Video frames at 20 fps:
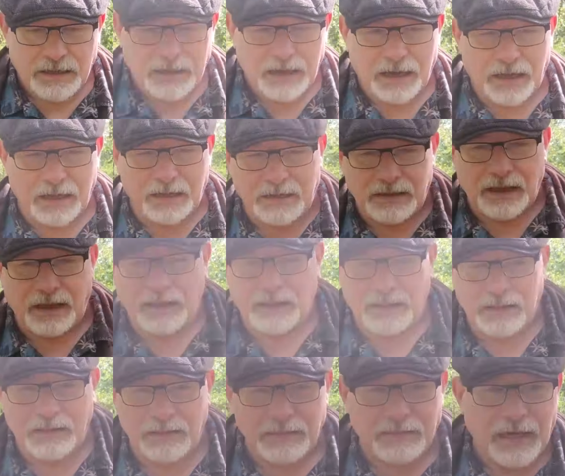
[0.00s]
yeah,
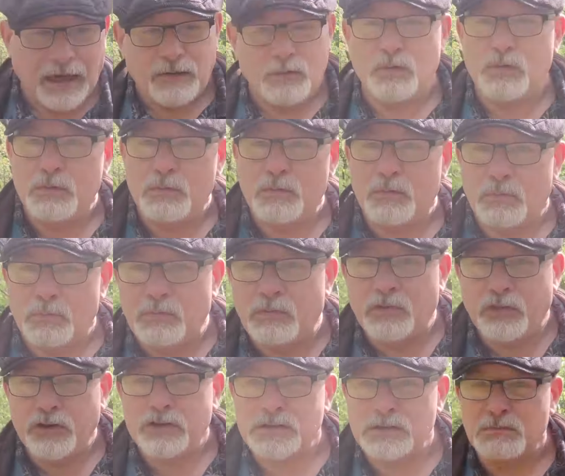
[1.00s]
that
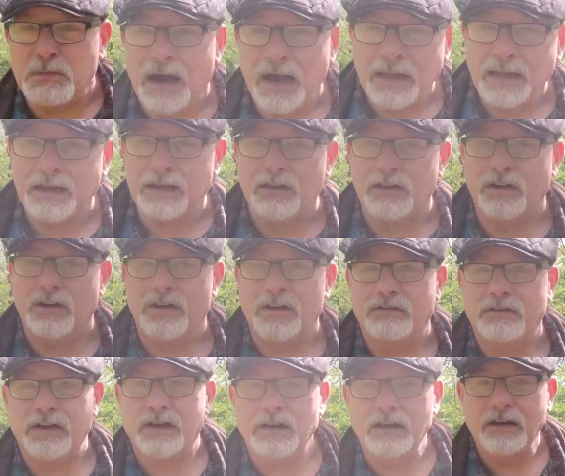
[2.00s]
was just my little
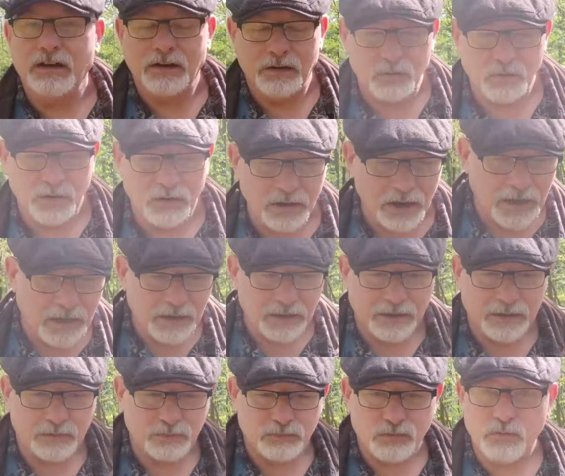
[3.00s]
area where I
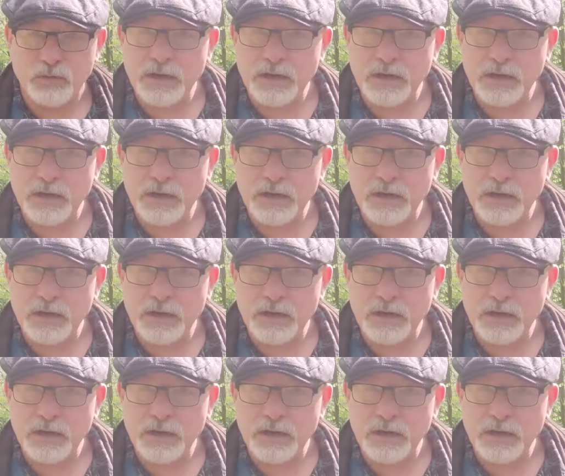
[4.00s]
lived.